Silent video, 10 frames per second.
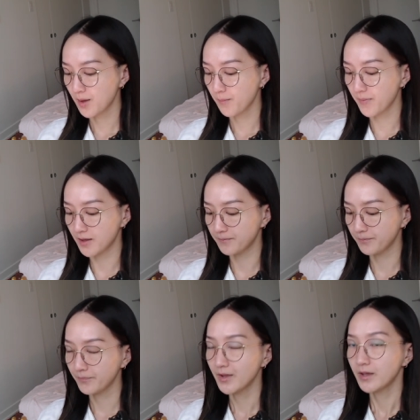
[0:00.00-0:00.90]
But
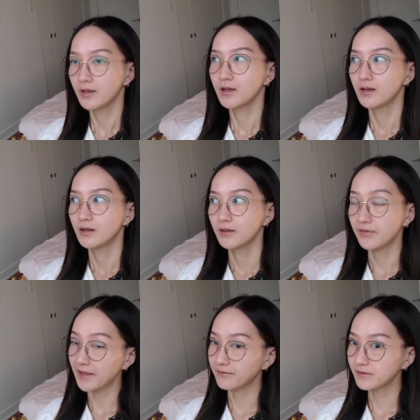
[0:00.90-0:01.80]

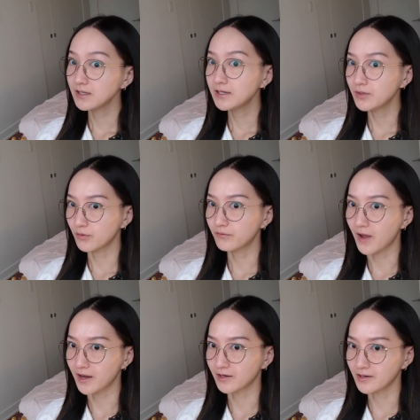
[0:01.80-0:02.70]
thankfully no
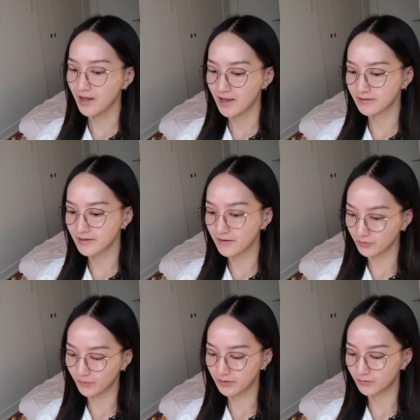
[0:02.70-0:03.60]
fire and
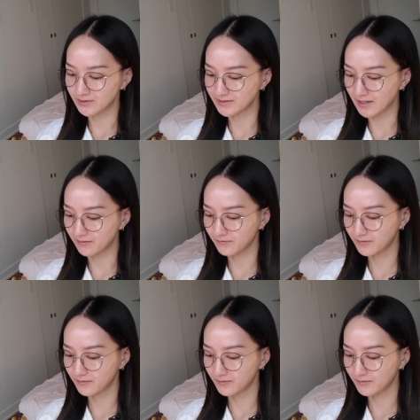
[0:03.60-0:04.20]
everyone was safe.